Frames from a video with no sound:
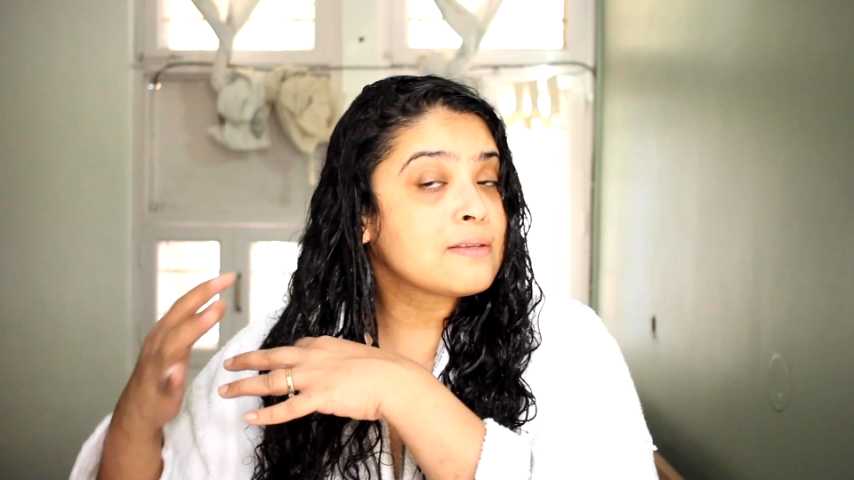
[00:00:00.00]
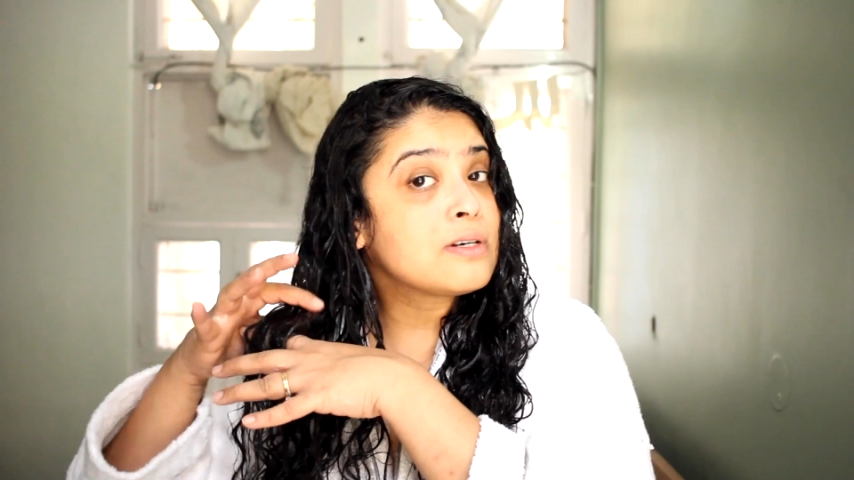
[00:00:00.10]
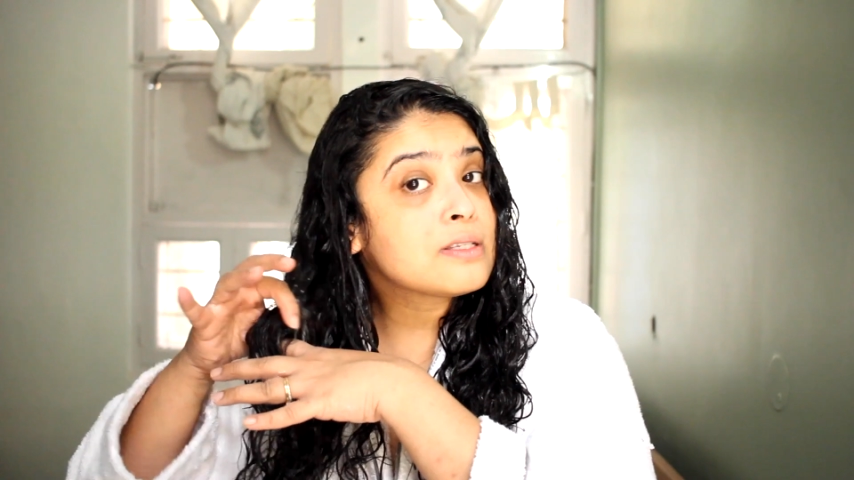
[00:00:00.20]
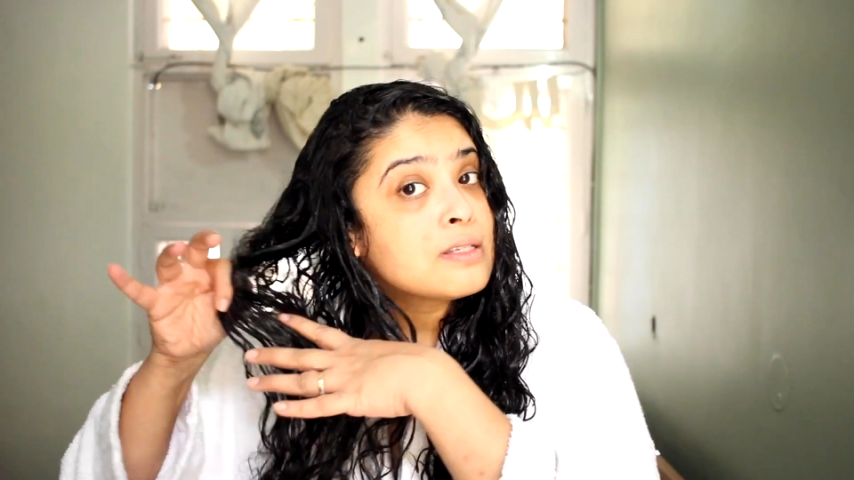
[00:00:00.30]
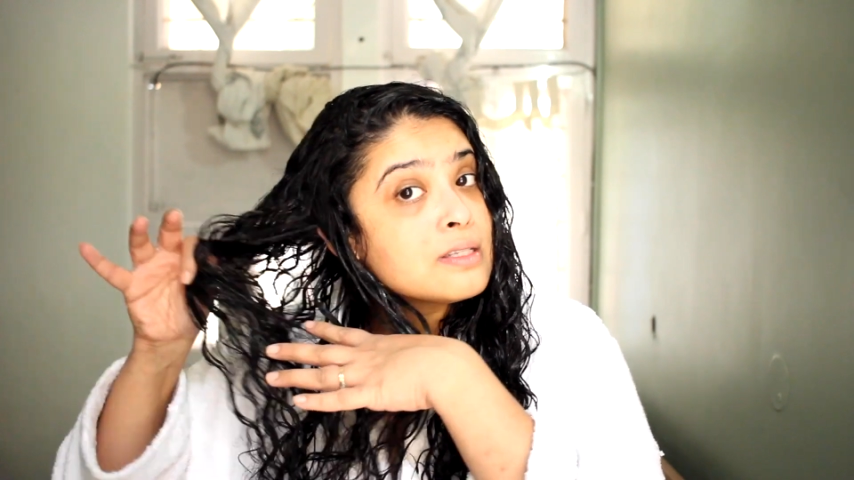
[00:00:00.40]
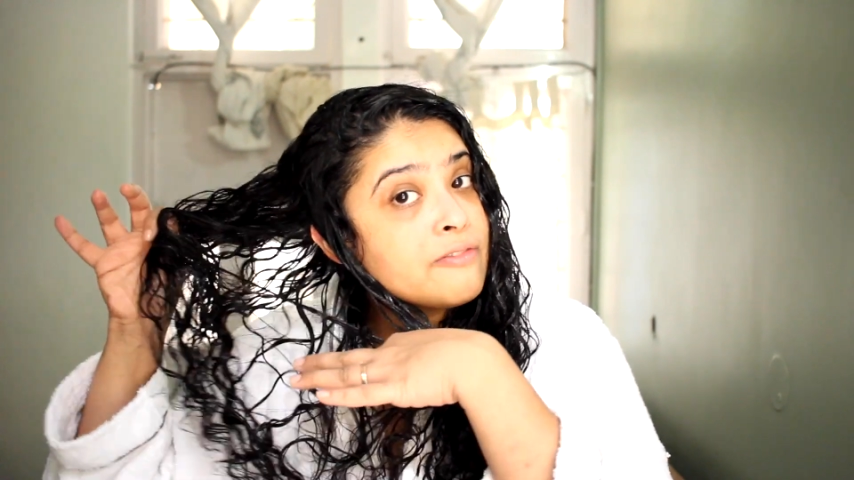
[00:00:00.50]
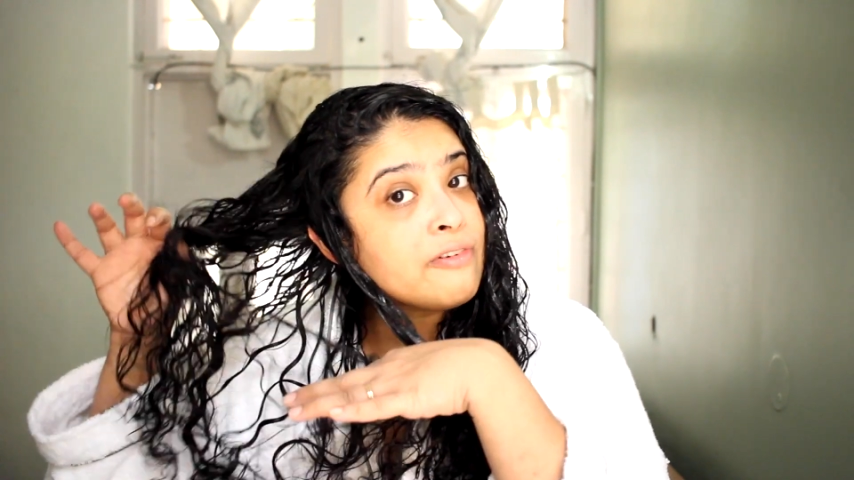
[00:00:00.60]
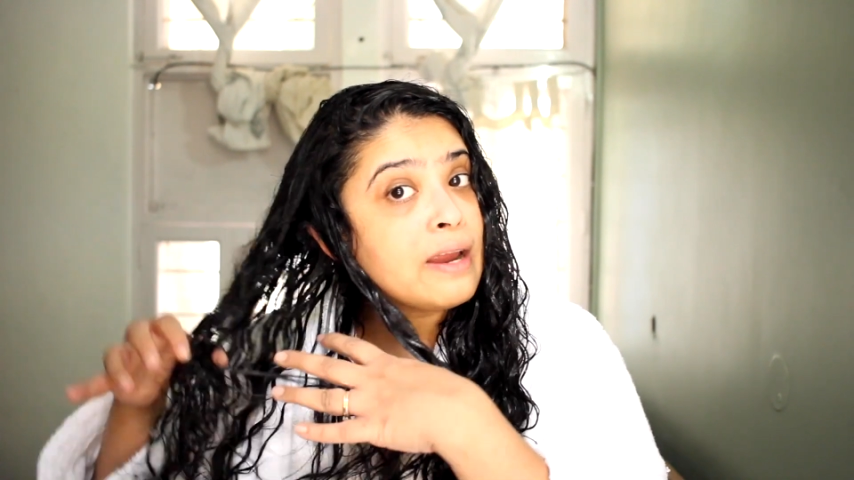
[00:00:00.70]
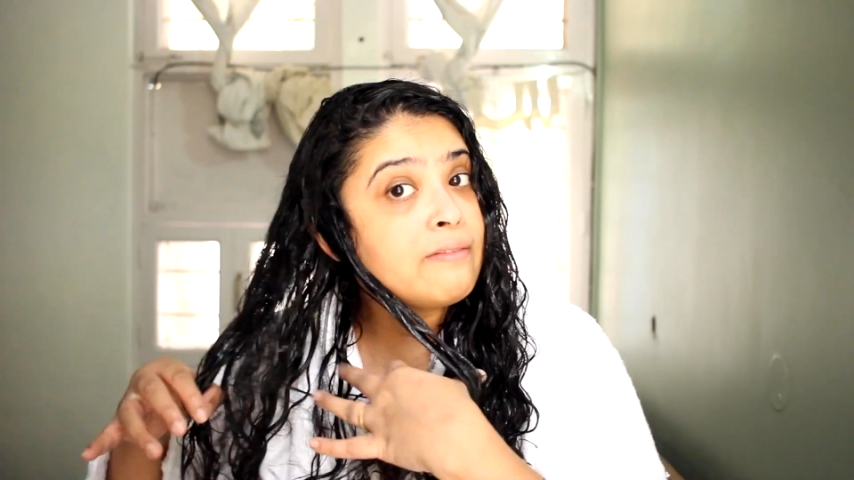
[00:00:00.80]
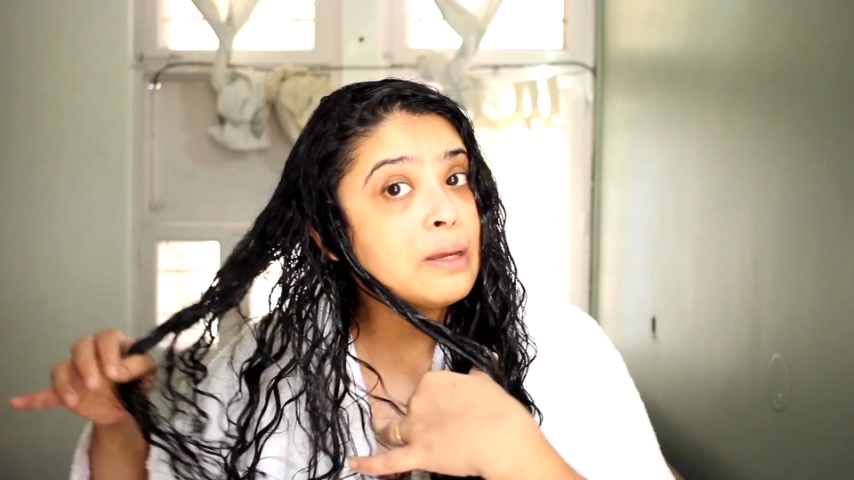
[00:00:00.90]
versus a
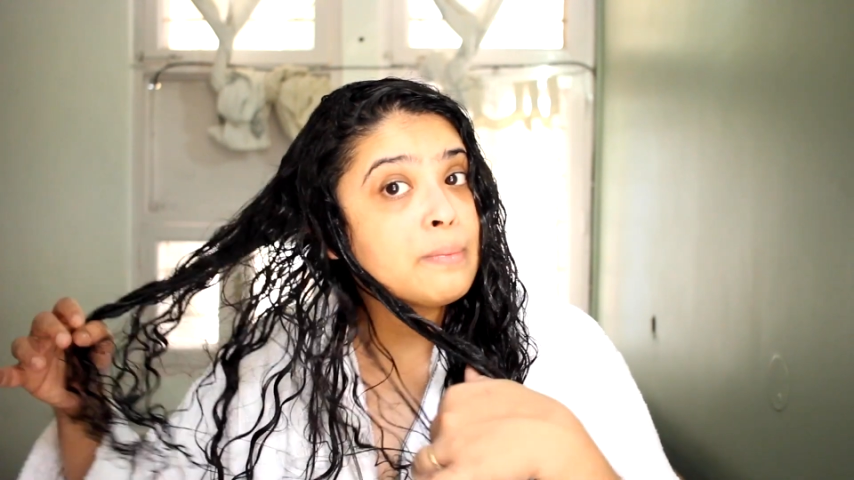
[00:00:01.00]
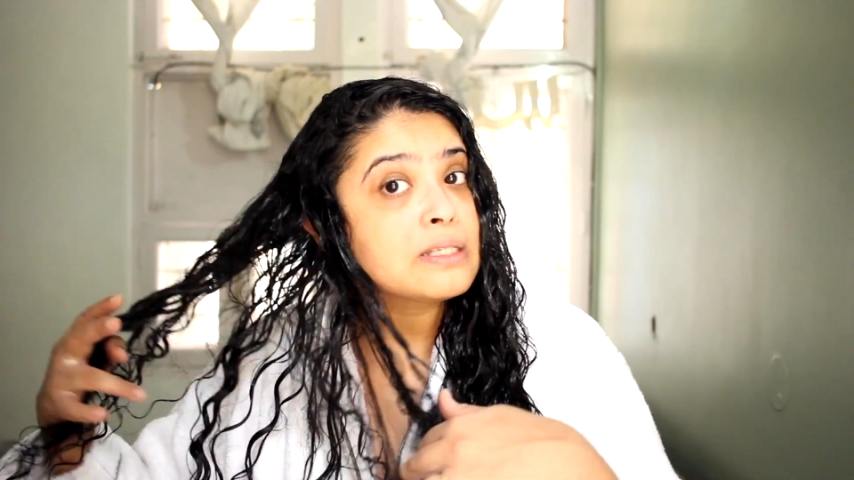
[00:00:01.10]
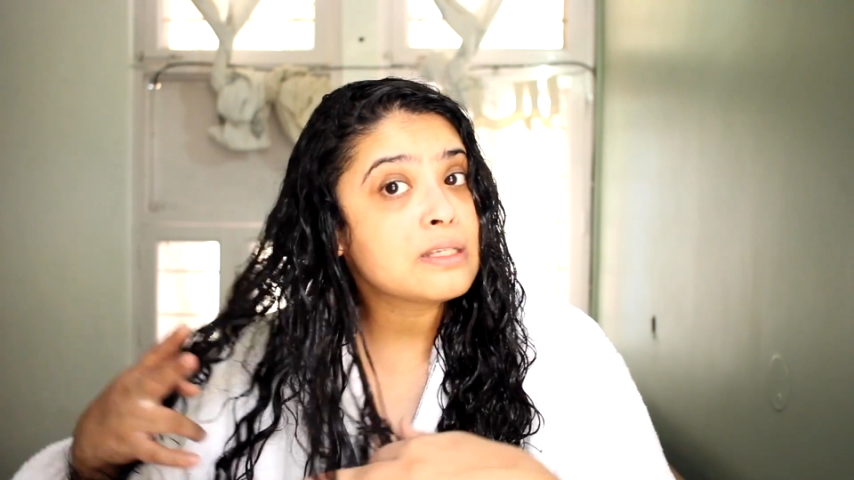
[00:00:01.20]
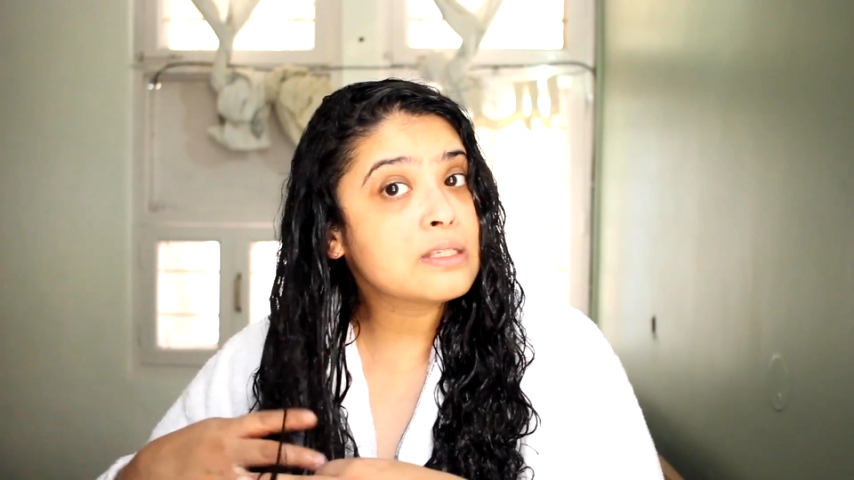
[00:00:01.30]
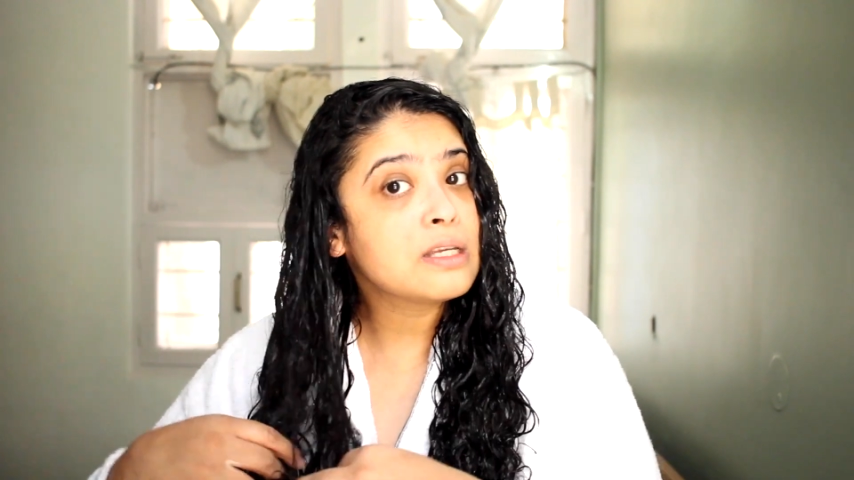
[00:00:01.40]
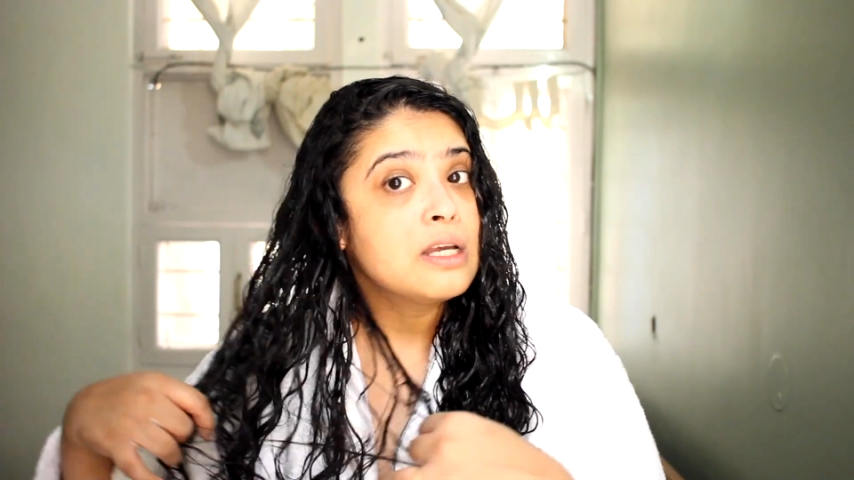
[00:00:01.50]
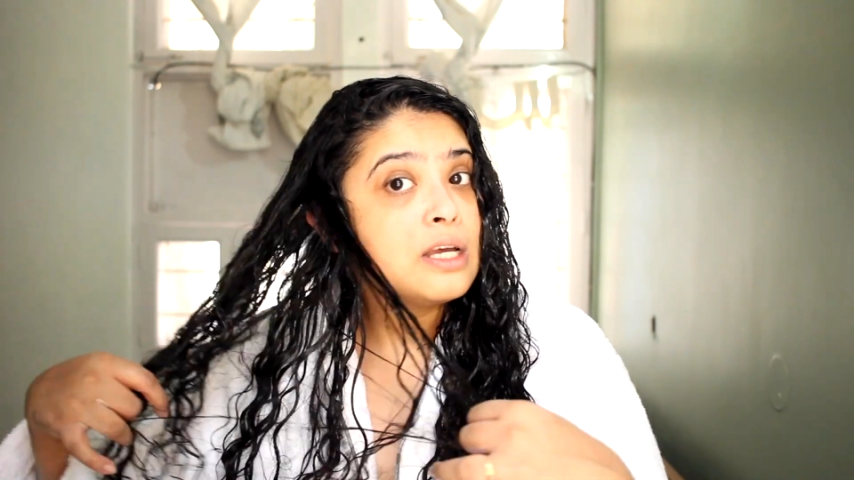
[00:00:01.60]
5-day basis,